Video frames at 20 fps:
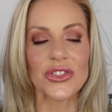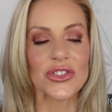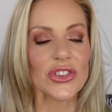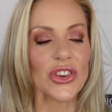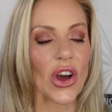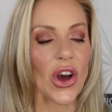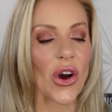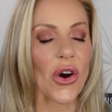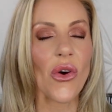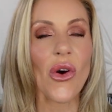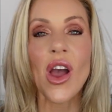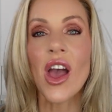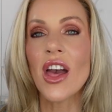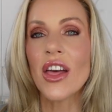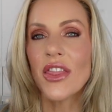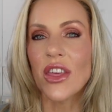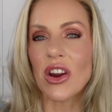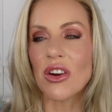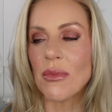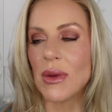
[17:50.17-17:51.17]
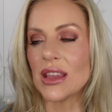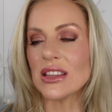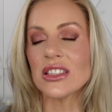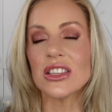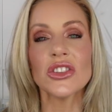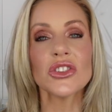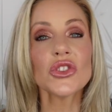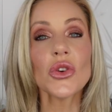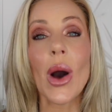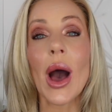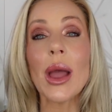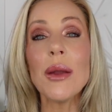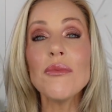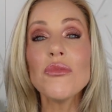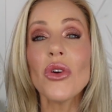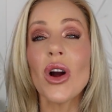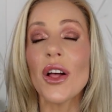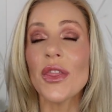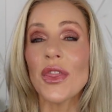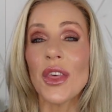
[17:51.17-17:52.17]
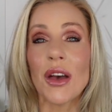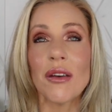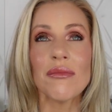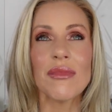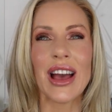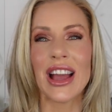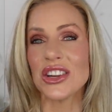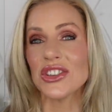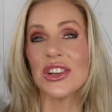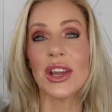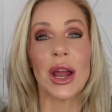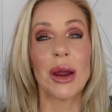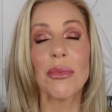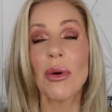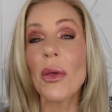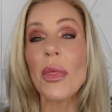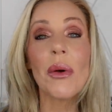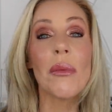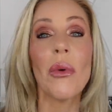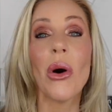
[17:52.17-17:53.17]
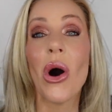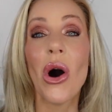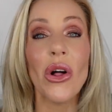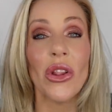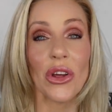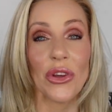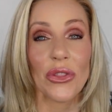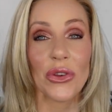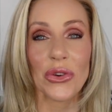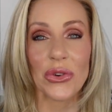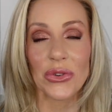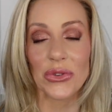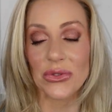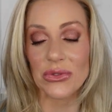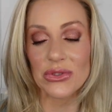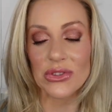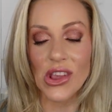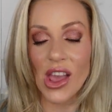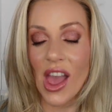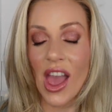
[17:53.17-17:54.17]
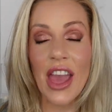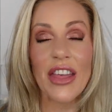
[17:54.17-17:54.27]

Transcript: So they're amazing. So I brought them, actually I brought them all on the cruise.